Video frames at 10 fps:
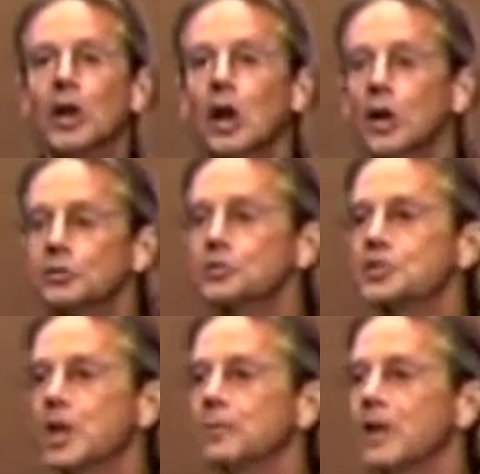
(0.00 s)

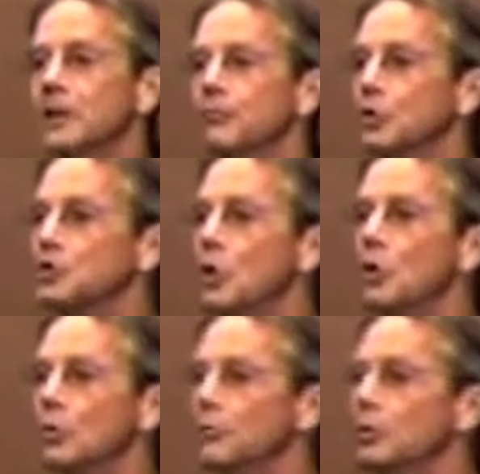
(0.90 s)
Understand, man, if we
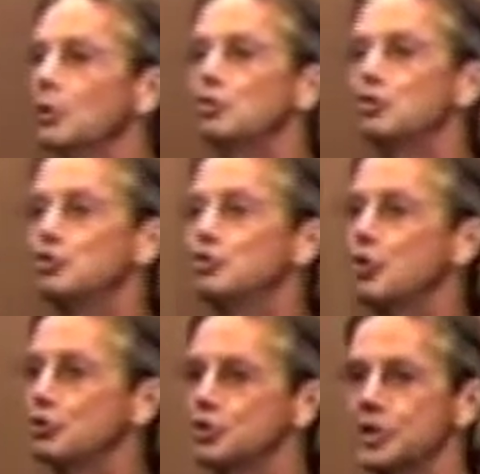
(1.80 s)
don't, if we don't do
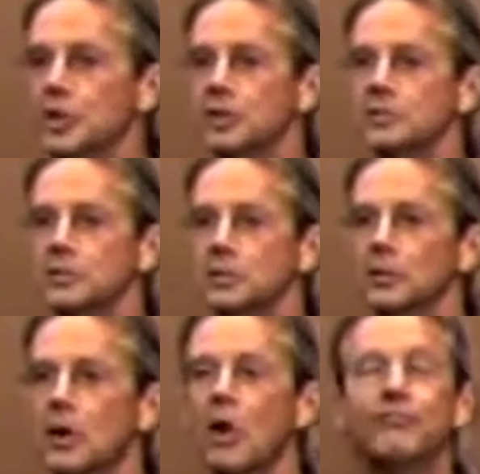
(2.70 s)
those
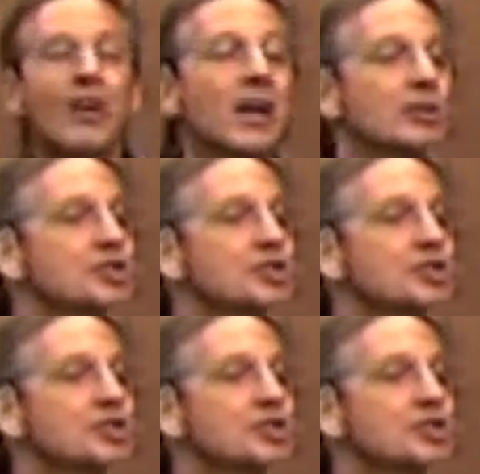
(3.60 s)
things, our fire is